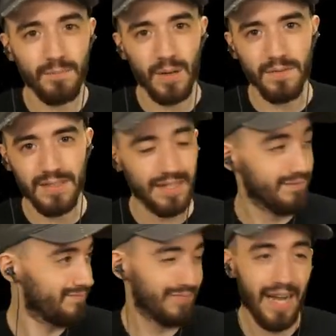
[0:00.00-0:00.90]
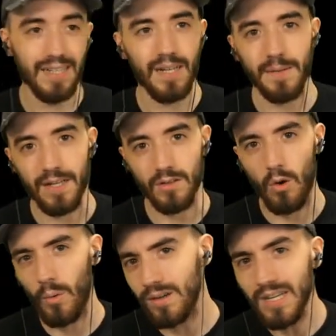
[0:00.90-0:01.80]
buffs that kind of come out of
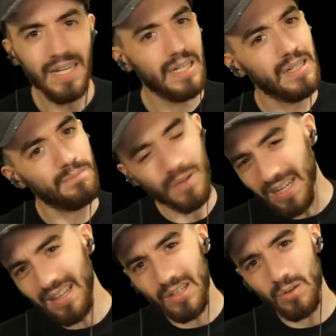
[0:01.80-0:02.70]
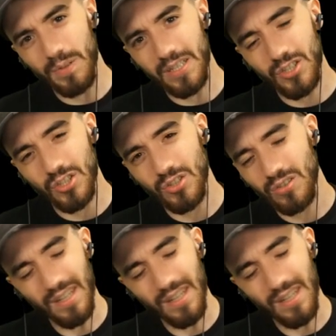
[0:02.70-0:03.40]
nowhere, but a little bit of a